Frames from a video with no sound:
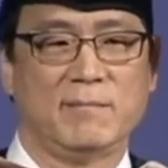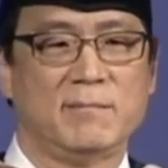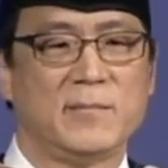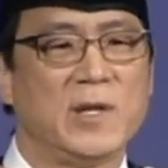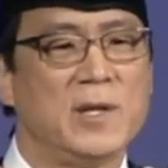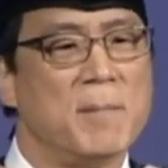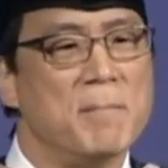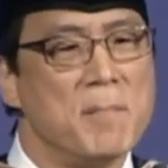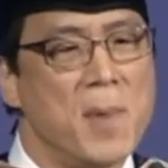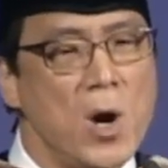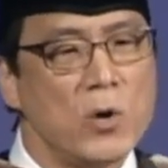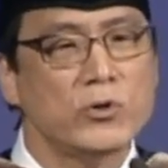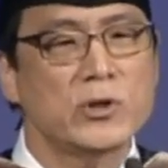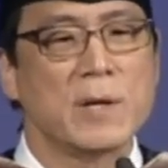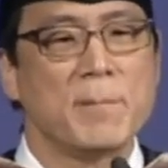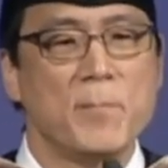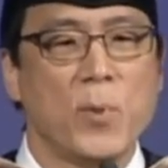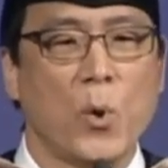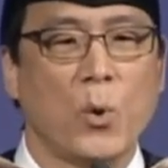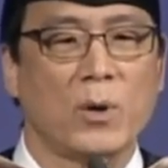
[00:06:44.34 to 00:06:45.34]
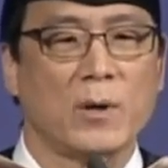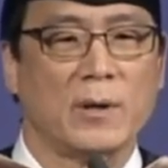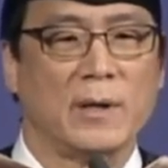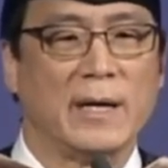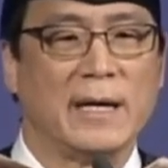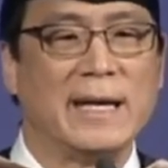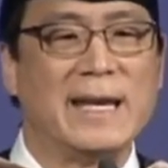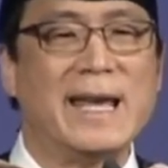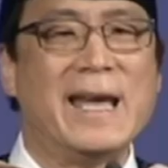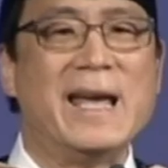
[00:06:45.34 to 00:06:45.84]
the most
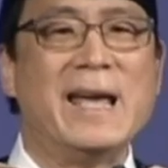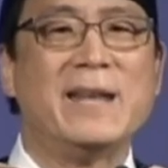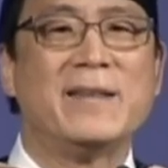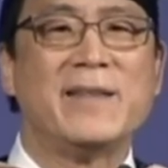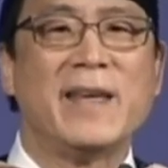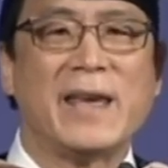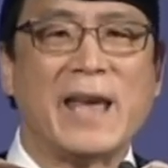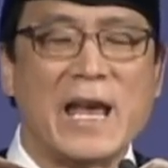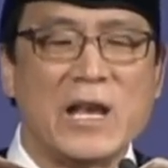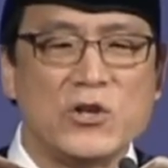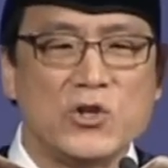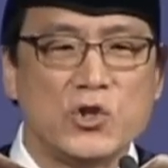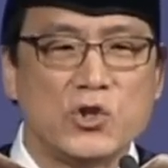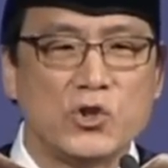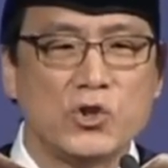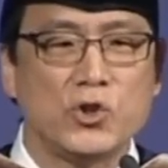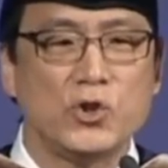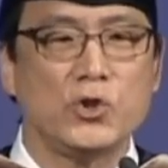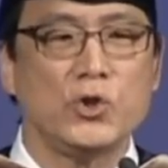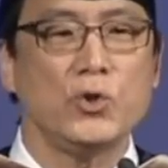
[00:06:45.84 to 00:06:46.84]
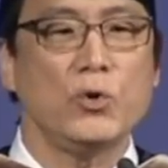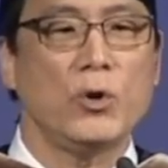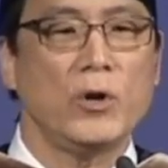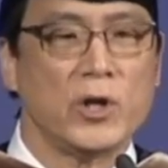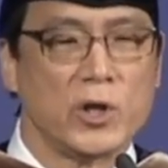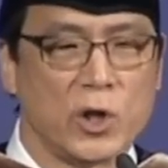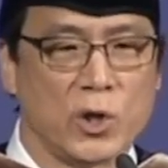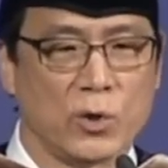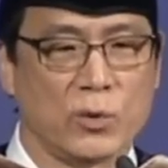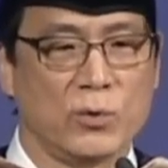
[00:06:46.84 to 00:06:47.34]
importantly, they ensure
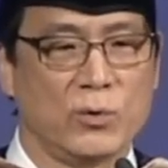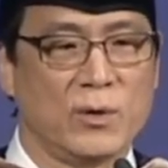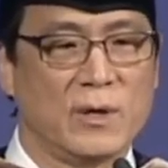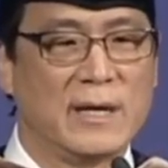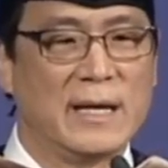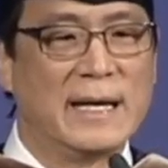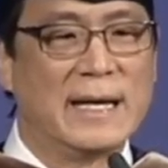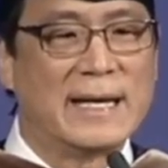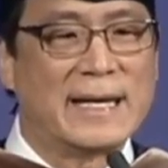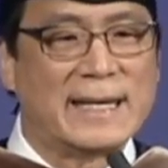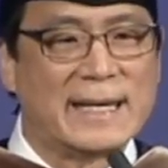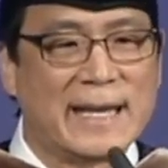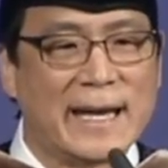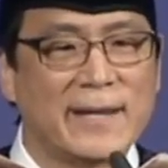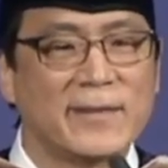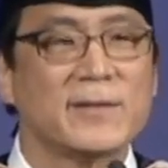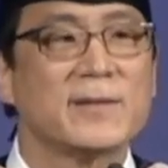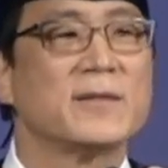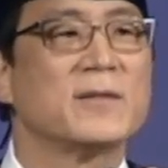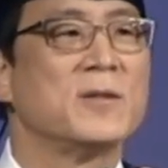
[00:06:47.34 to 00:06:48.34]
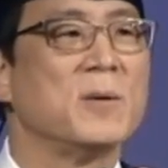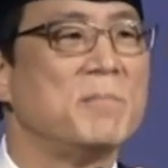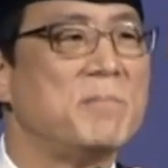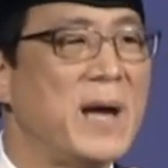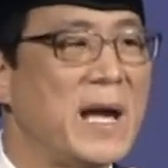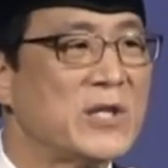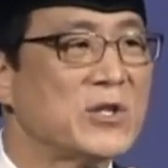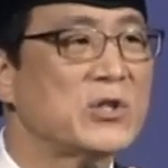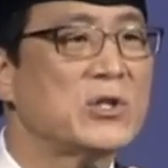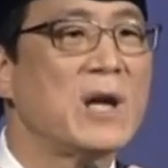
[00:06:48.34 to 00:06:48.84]
you get the
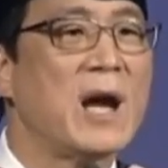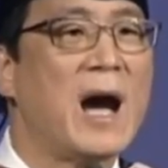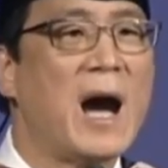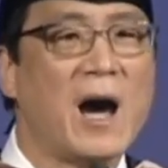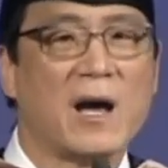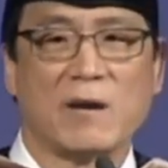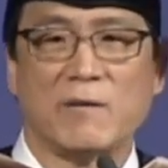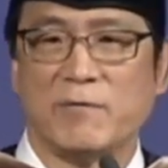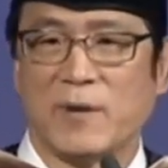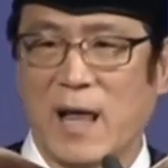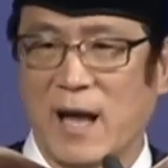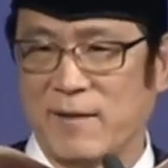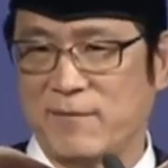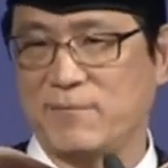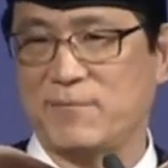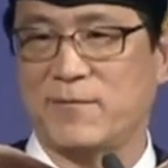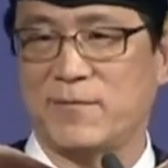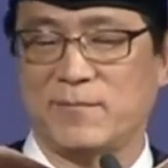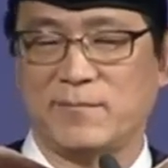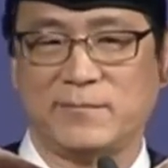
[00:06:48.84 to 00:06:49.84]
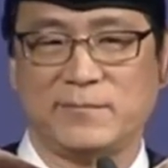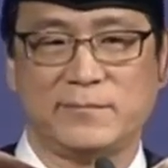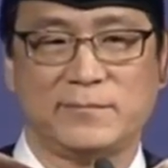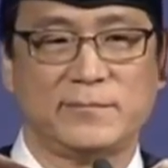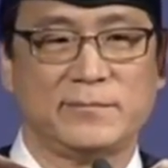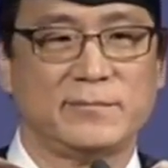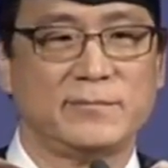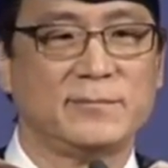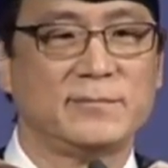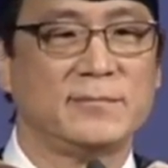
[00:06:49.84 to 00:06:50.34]
best out of life.
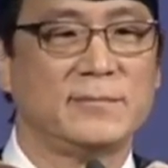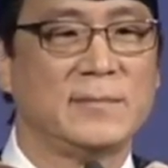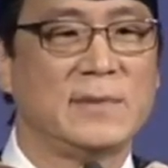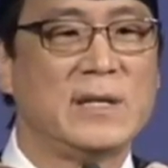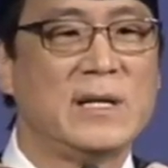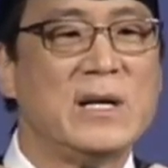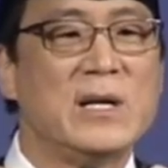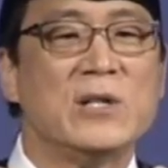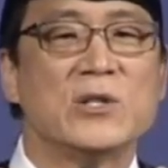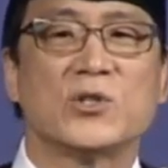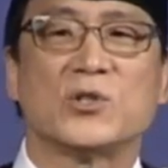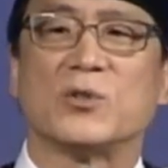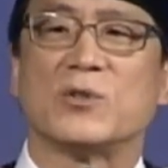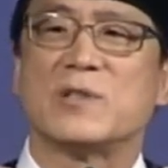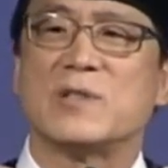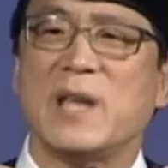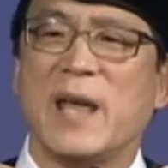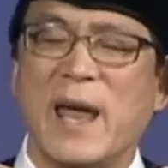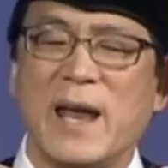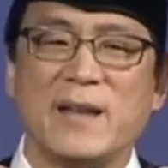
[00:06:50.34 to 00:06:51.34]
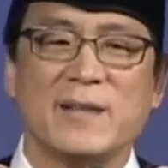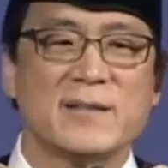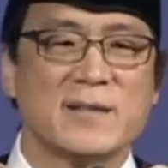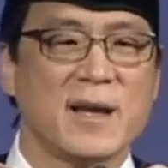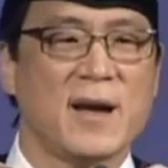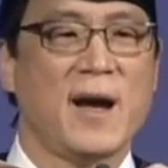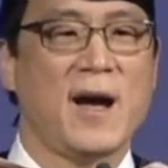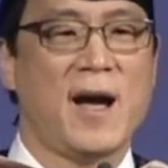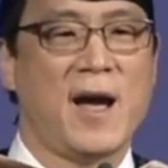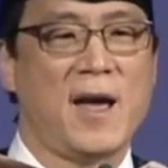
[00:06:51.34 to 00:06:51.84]
So take
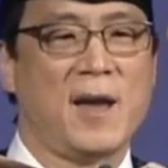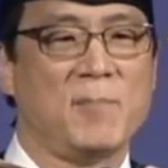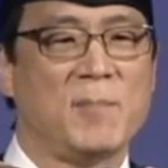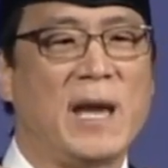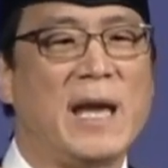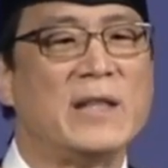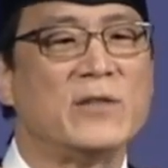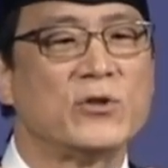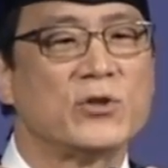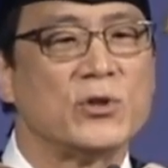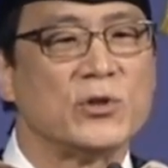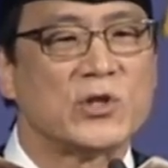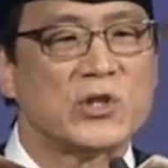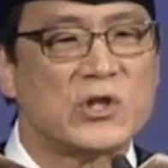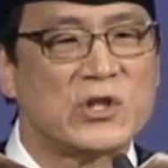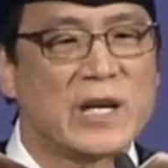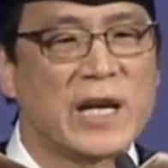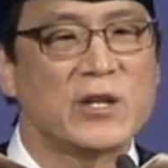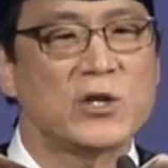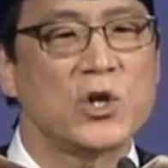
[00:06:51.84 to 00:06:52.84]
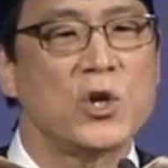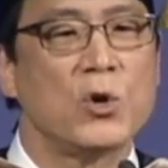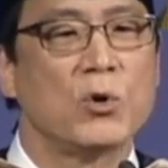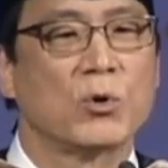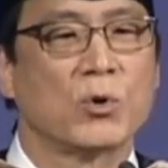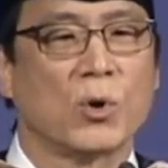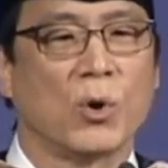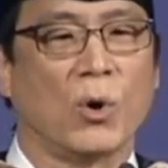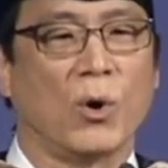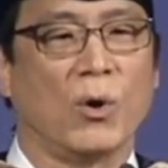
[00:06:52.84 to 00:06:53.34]
time and to set
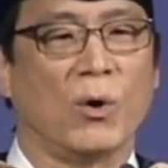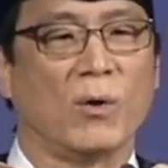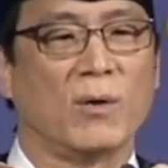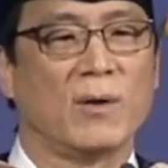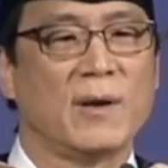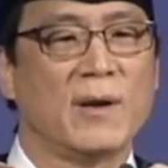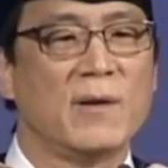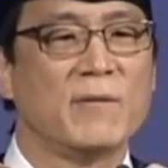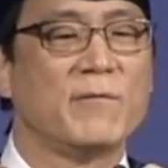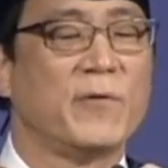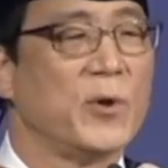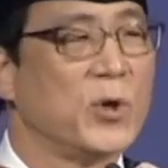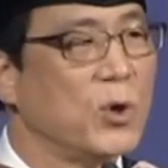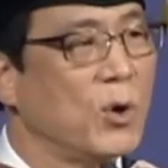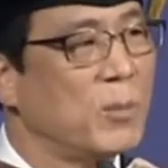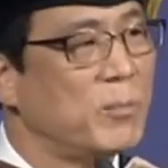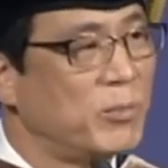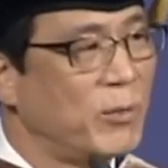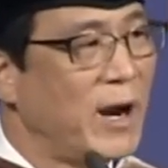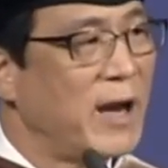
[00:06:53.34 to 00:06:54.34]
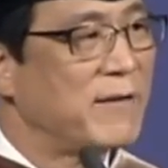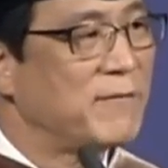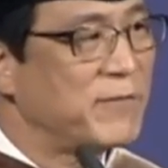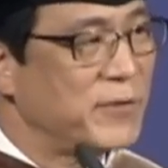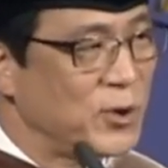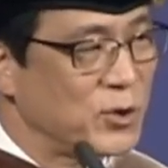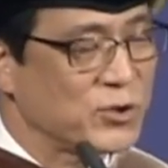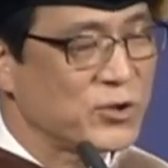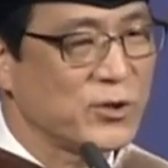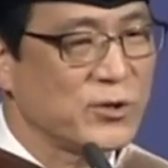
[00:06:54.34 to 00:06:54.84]
your goal for your bright
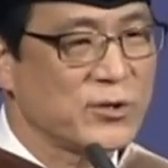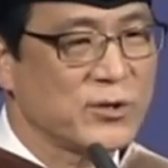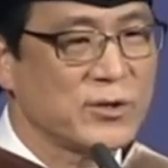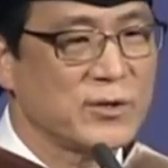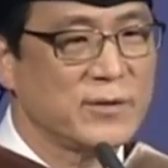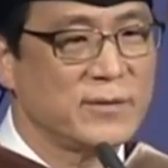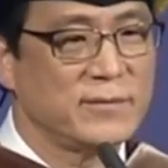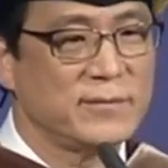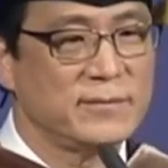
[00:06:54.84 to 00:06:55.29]
futures.